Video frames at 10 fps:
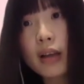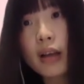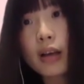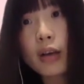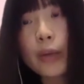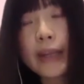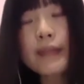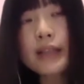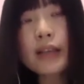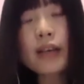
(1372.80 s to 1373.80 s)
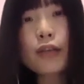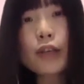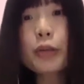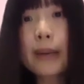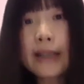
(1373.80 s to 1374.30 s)
We give the
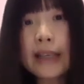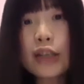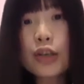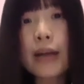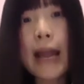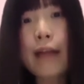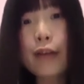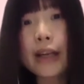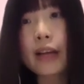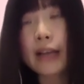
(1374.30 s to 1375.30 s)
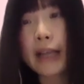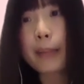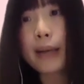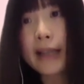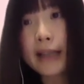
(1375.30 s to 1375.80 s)
virtual money to every
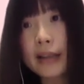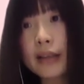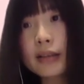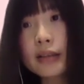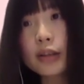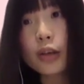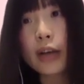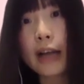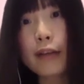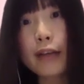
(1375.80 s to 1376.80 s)
player or every